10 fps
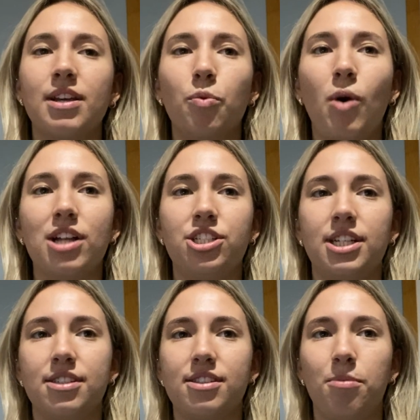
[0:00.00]

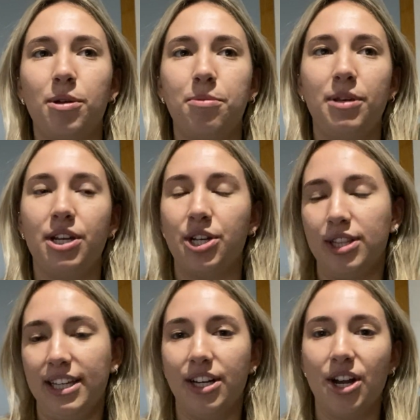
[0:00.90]
watching someone be a good
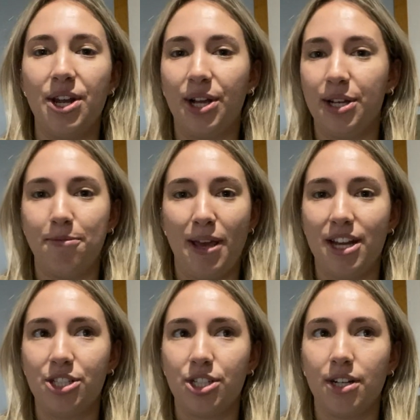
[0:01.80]
leader and a good
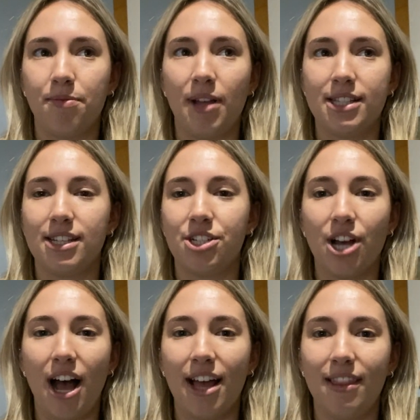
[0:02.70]
manager at such a
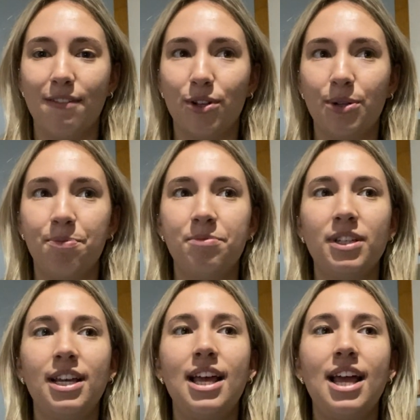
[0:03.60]
high level.
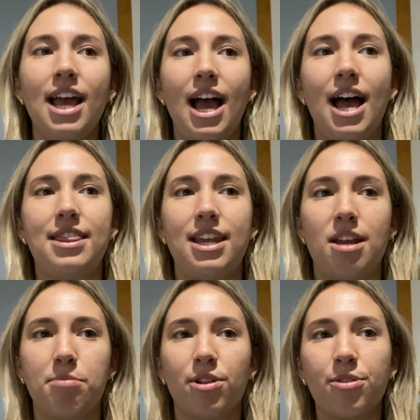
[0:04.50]
And then
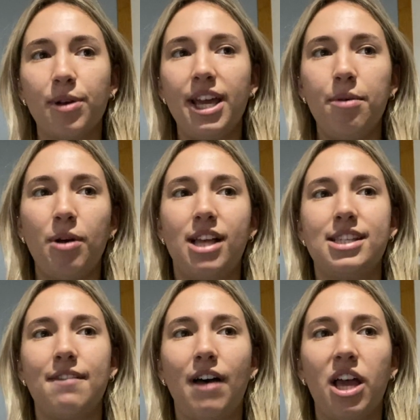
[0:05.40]
number 3 was
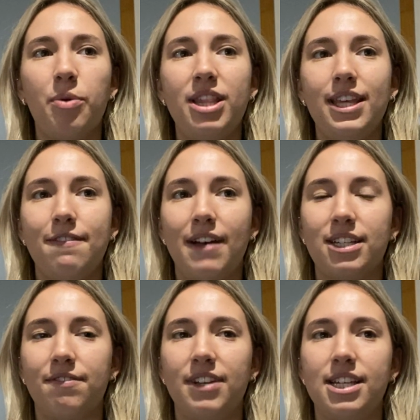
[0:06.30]
evaluate the
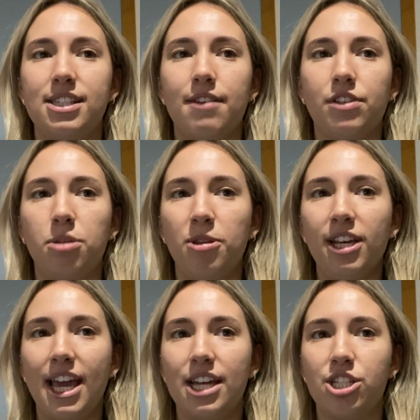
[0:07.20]
effectiveness of
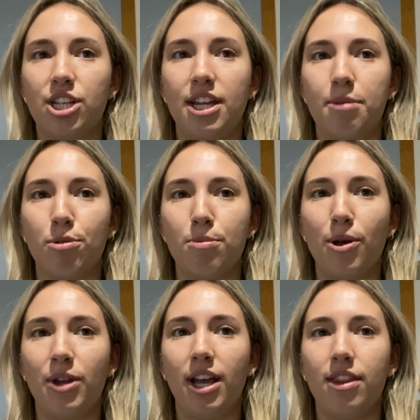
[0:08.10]
communication in
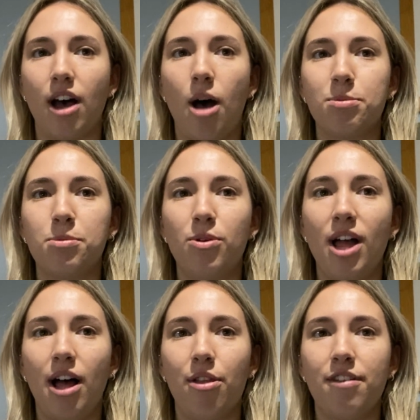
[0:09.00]
promoting the optimal
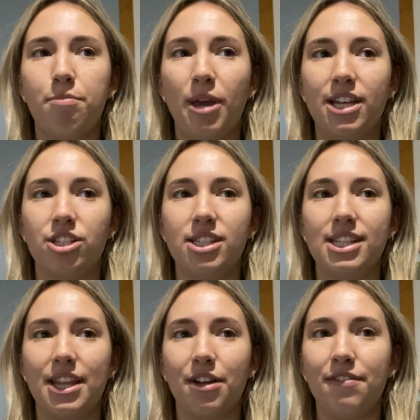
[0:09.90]
health of patients
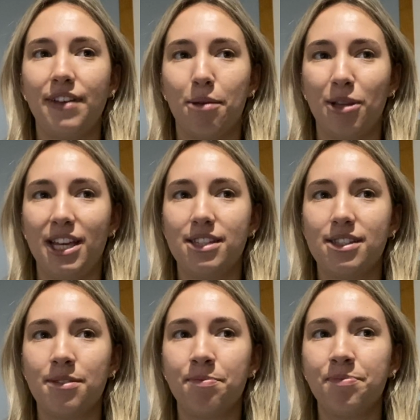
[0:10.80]
and their families.